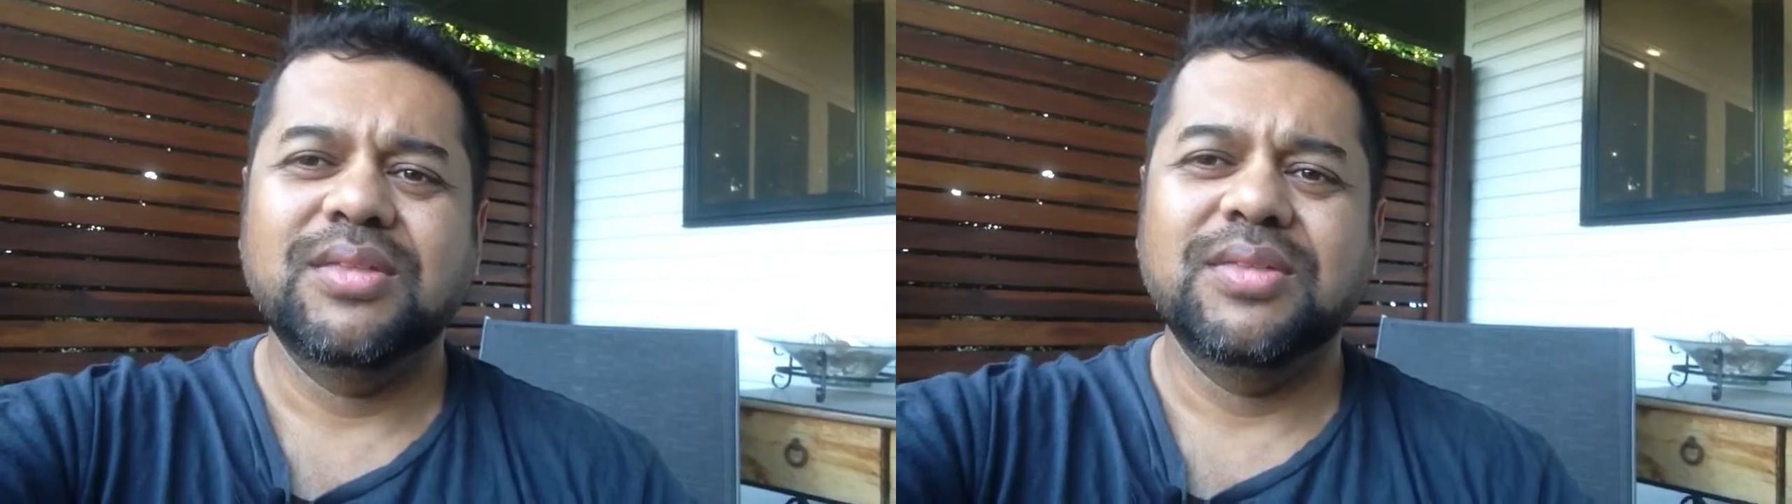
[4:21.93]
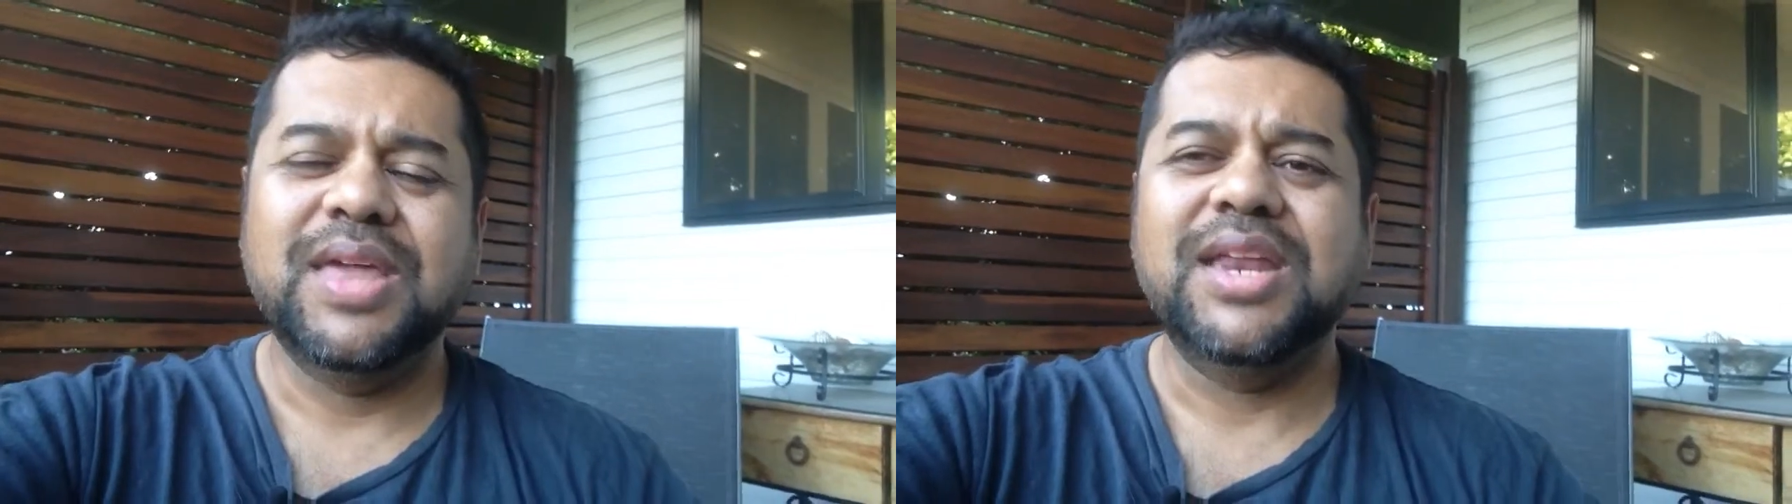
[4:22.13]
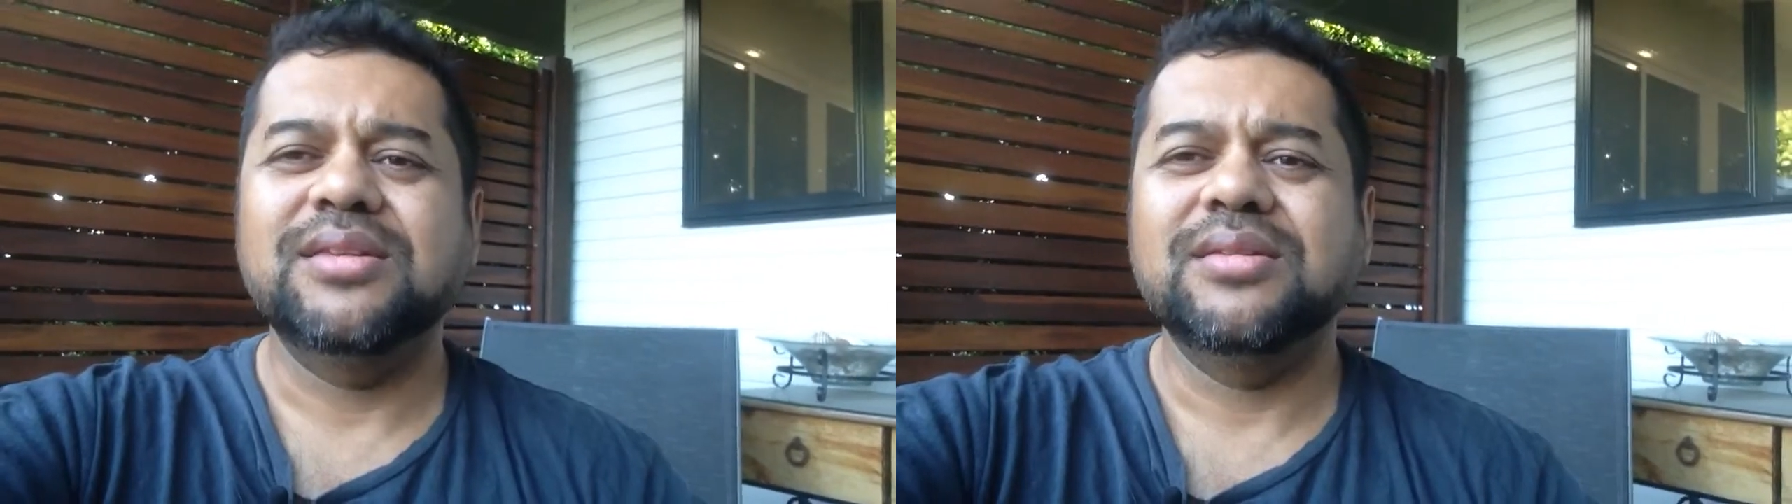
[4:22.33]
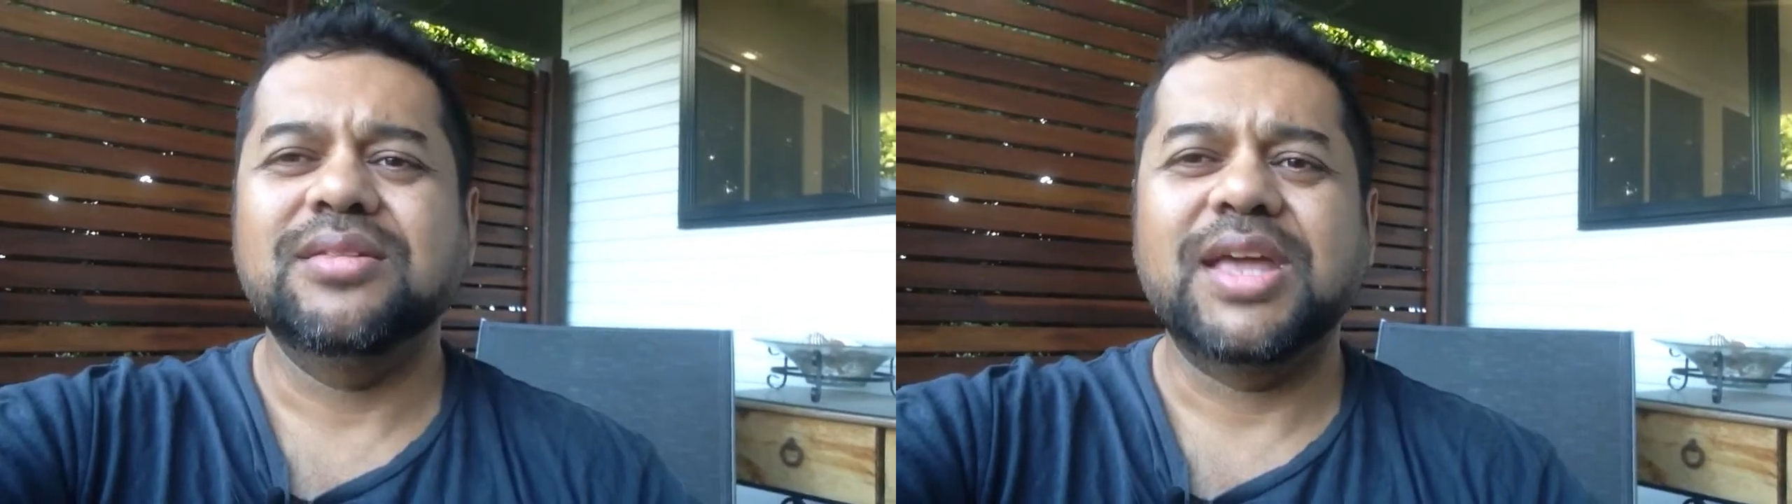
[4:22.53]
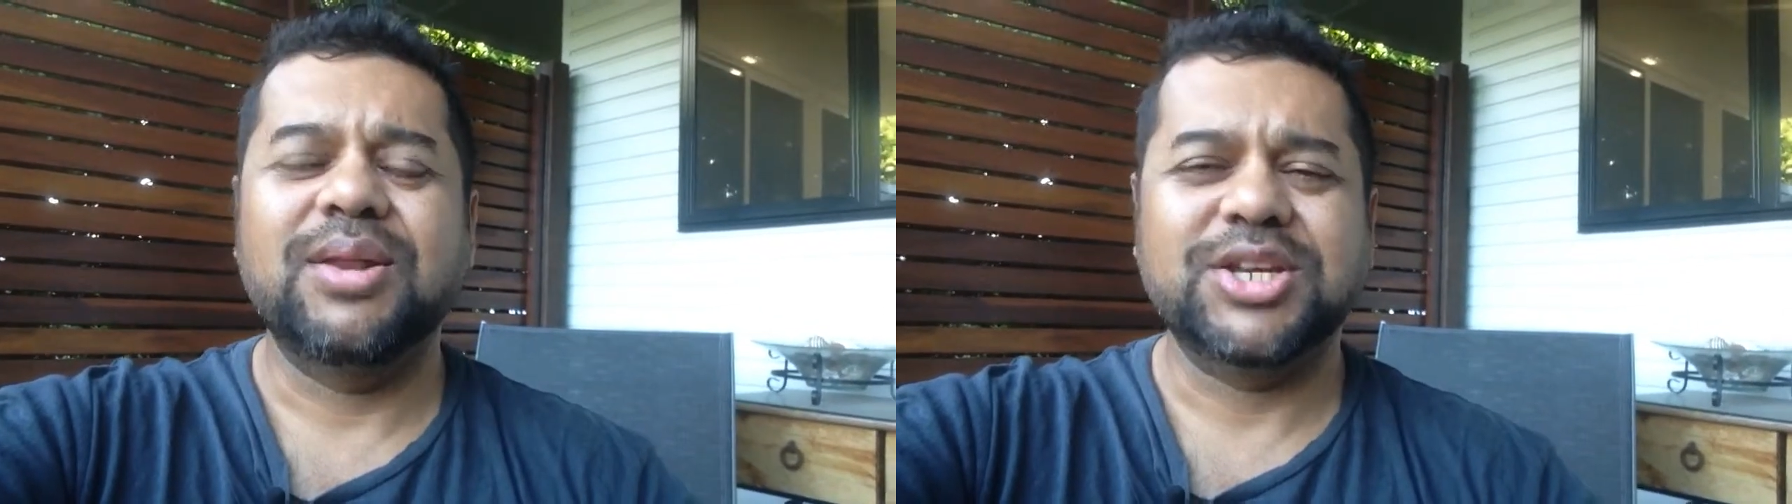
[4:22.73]
then
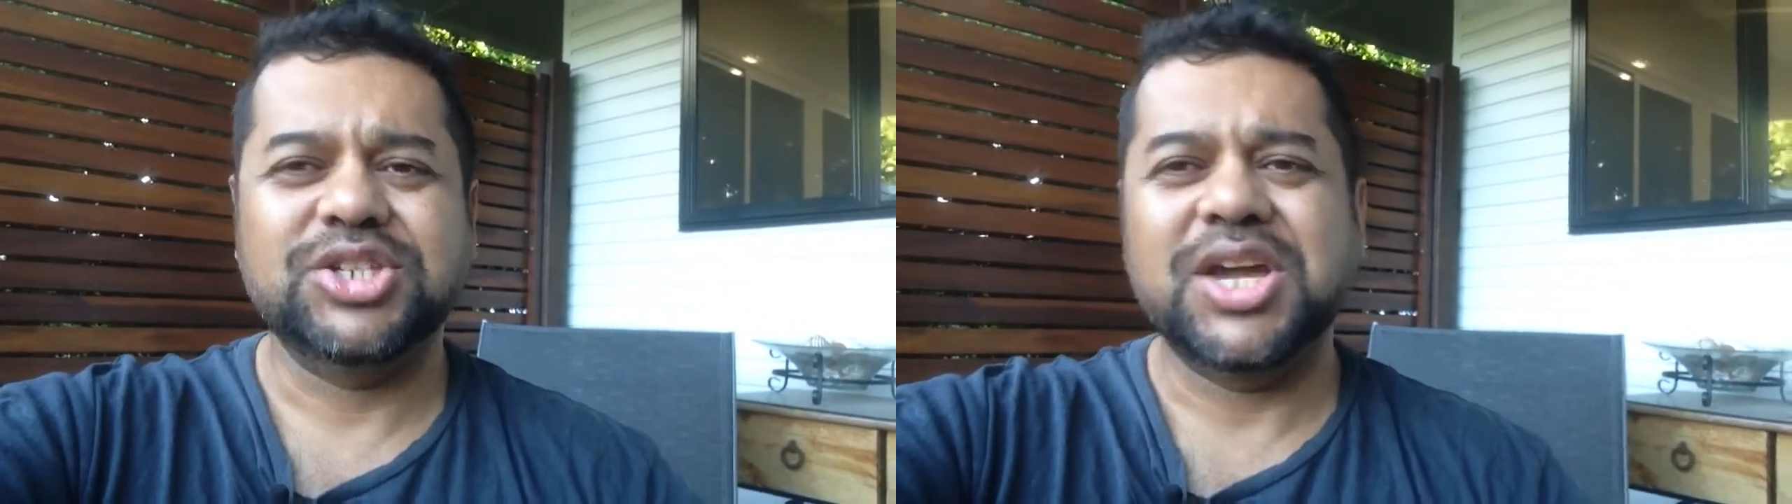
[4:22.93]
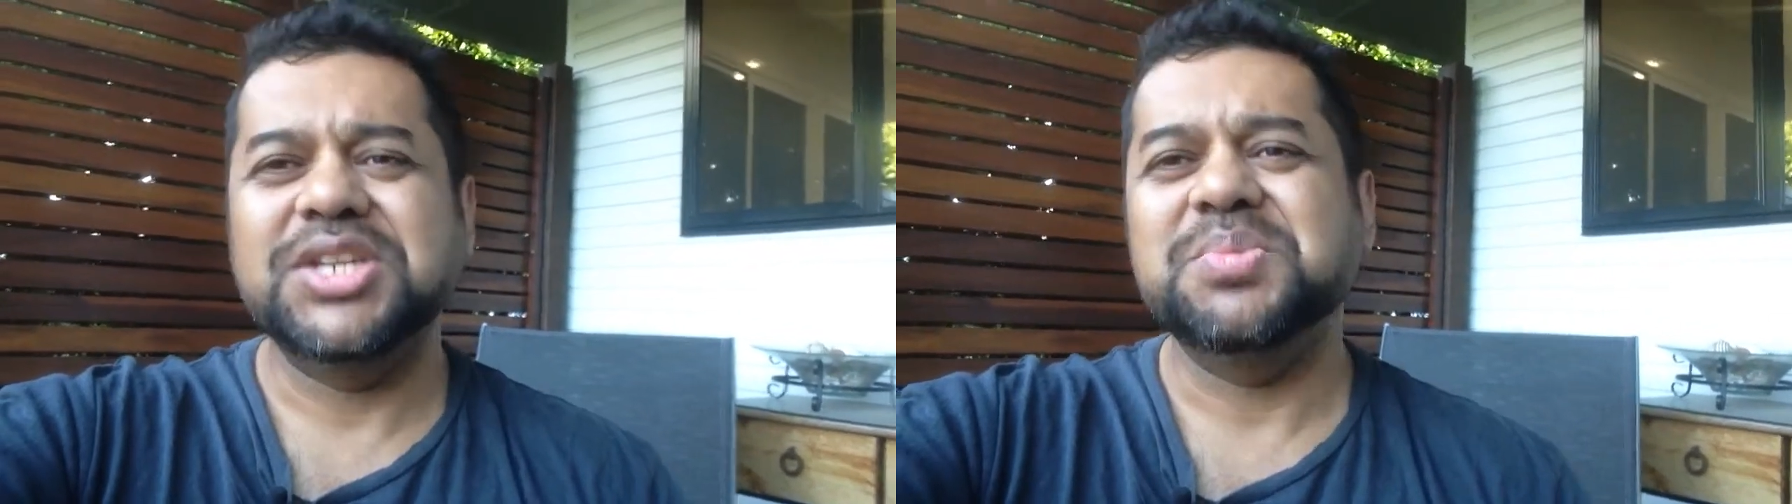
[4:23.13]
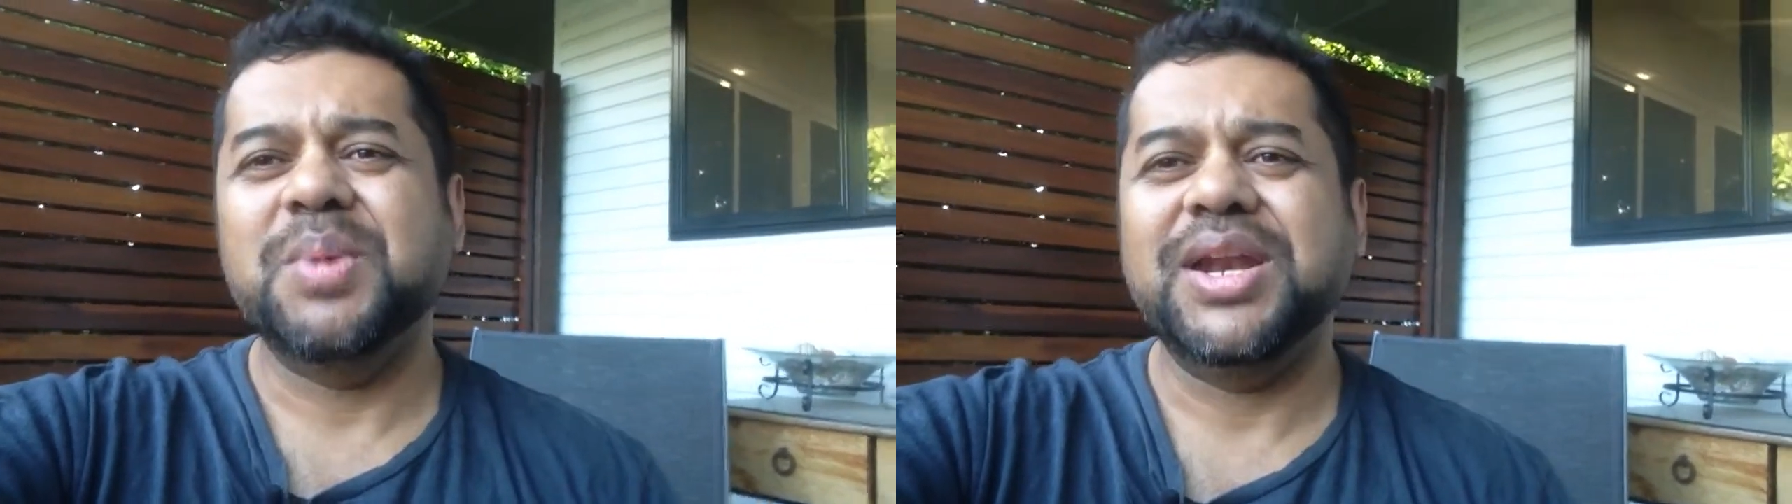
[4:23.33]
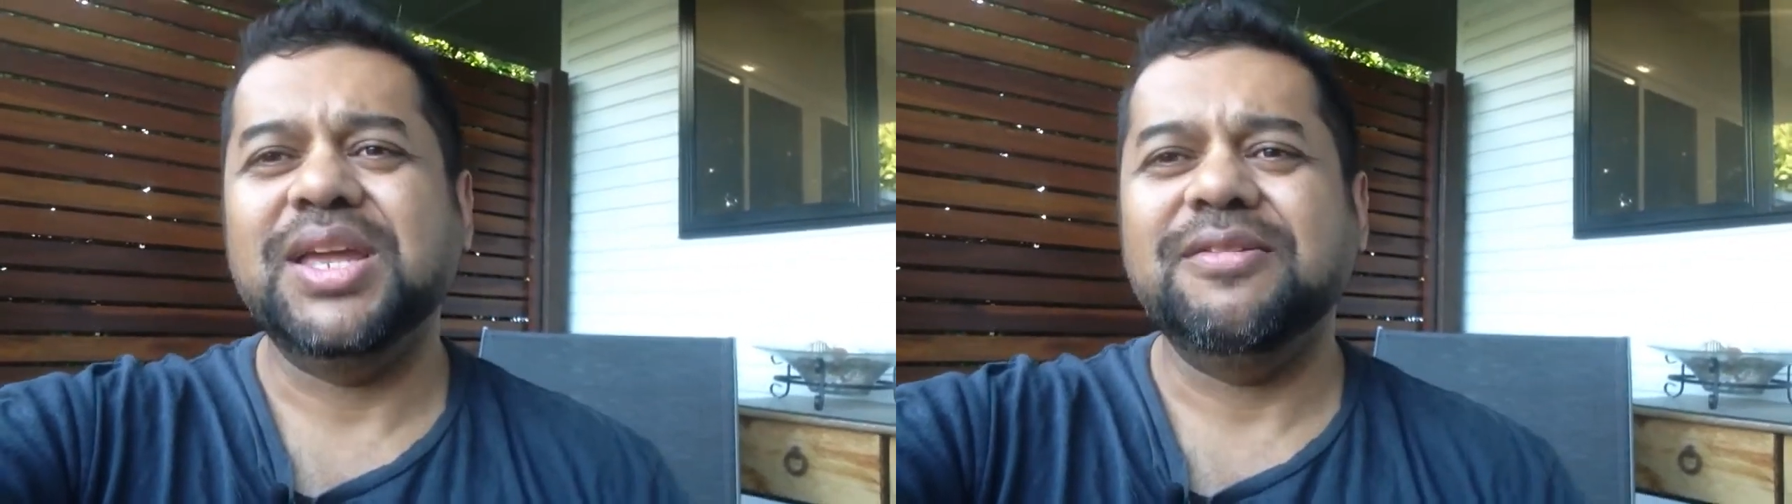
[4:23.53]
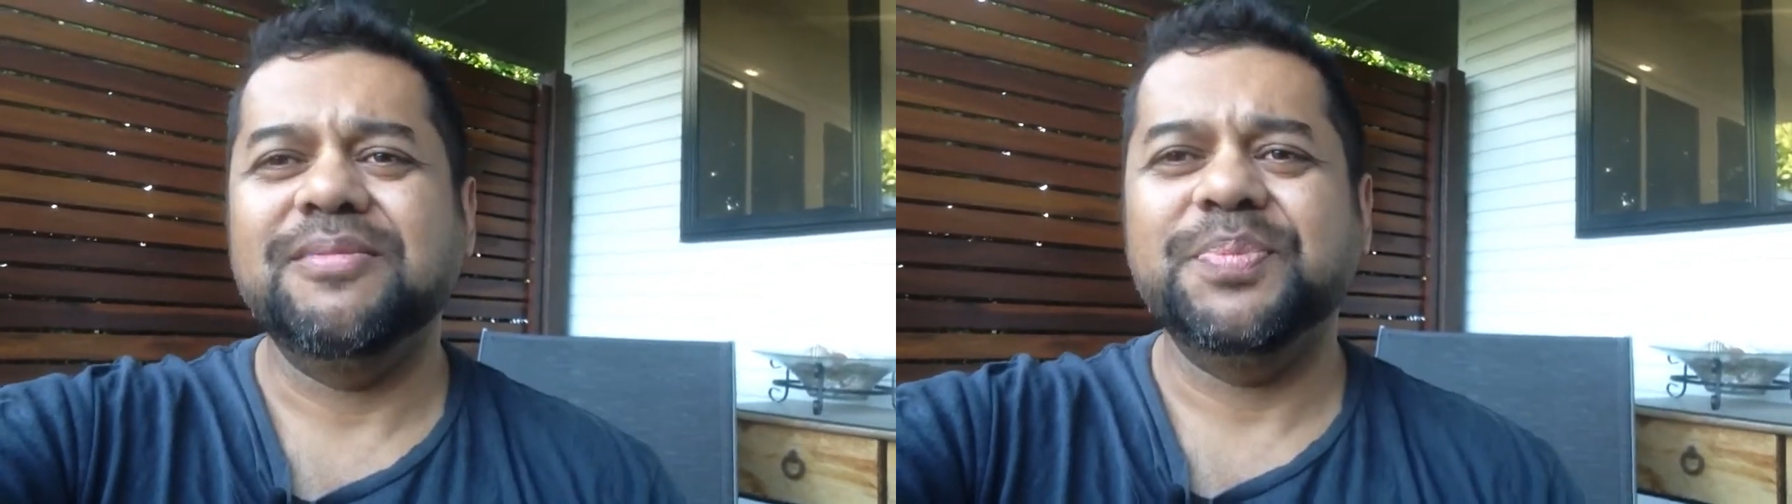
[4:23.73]
they'll exchange
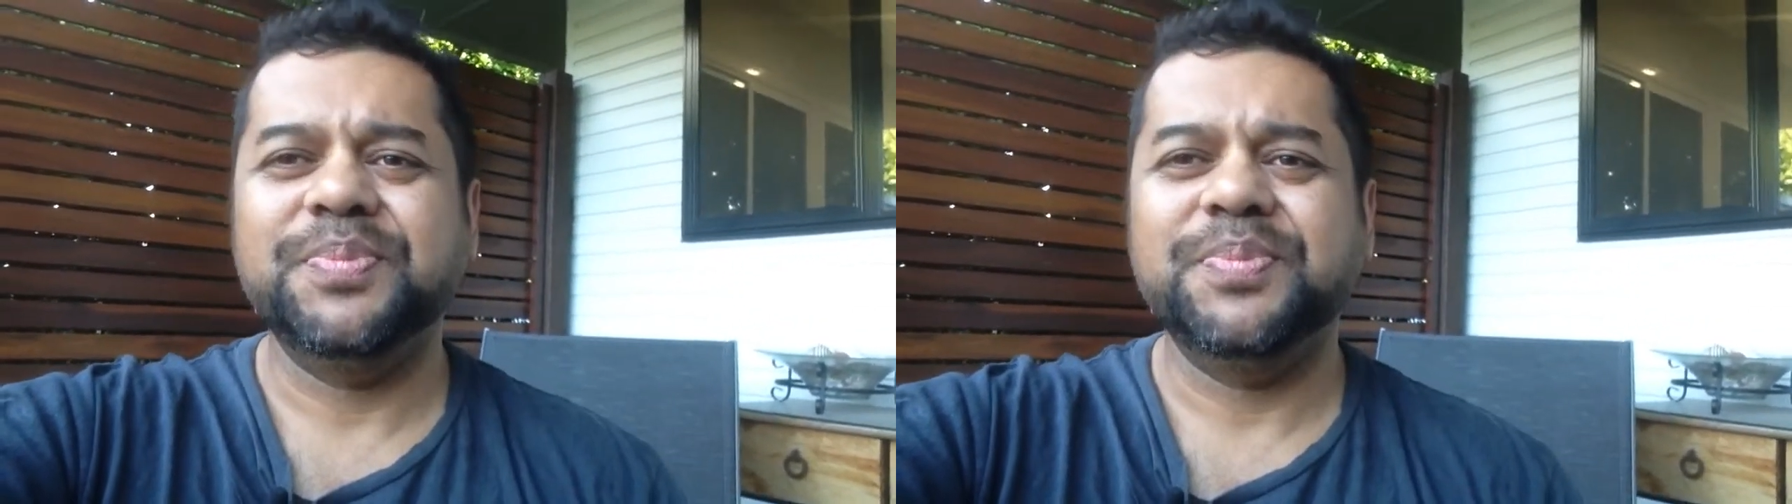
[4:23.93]
money